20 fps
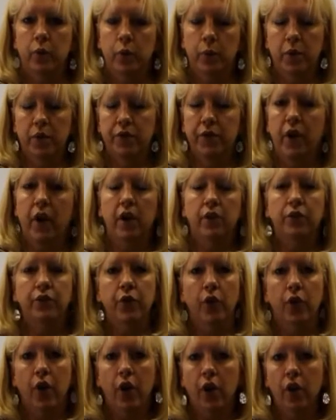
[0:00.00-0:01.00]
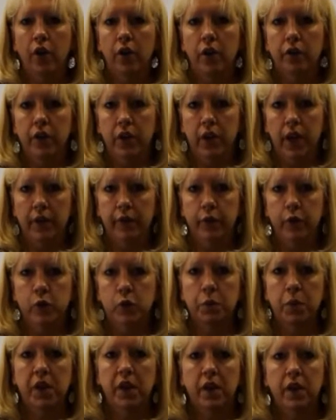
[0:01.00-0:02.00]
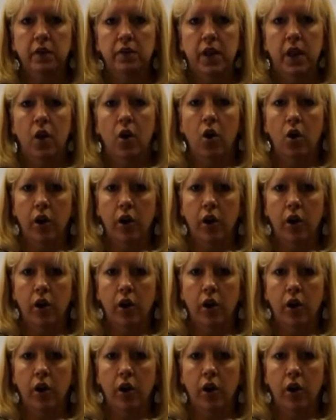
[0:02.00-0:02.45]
fine for all of the levels because they all